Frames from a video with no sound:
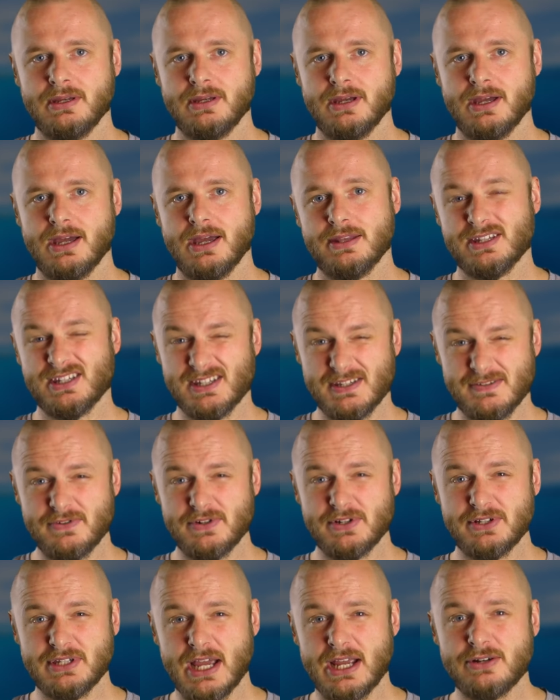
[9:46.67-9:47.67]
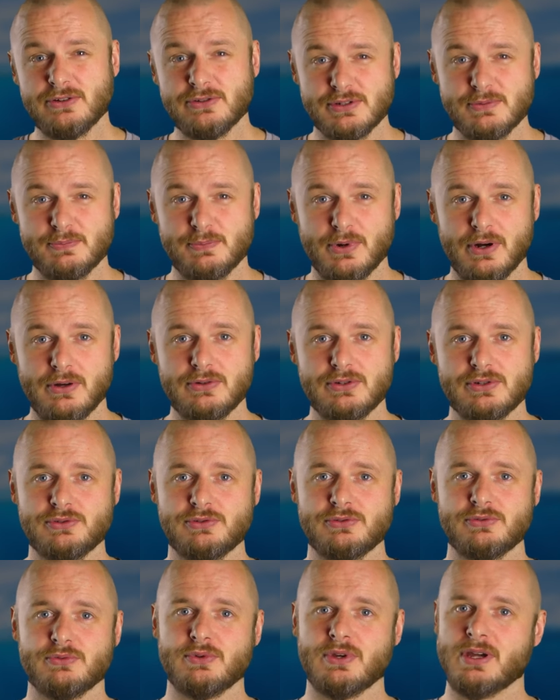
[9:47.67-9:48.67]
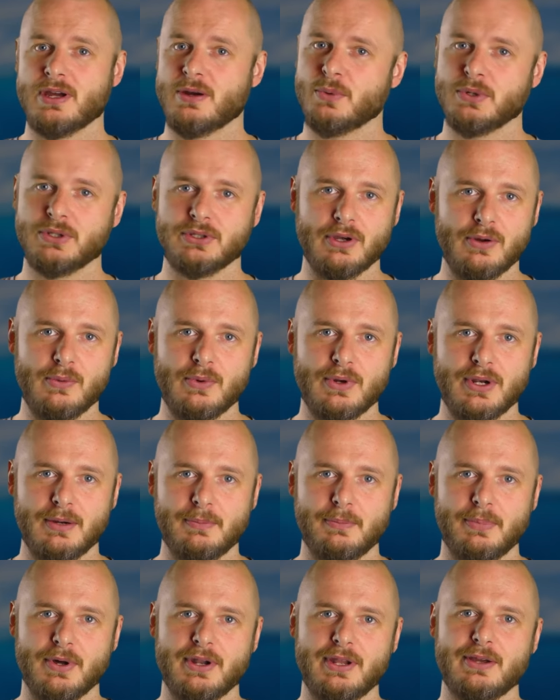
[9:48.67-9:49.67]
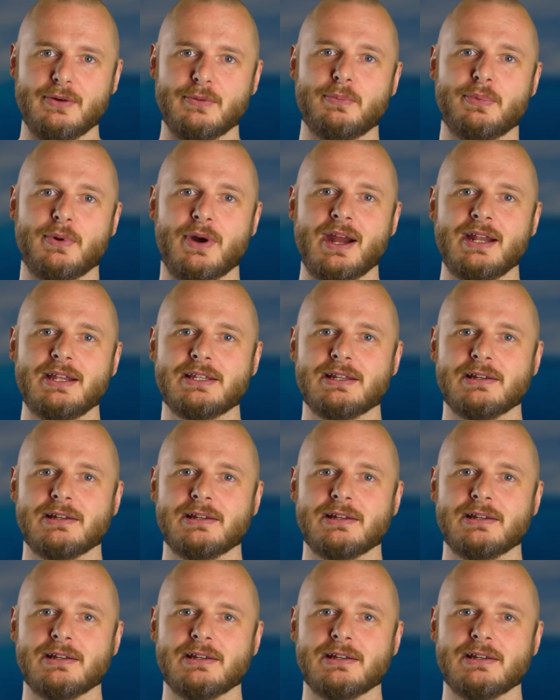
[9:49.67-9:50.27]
This is a very dangerous approach. We don't want our body or brain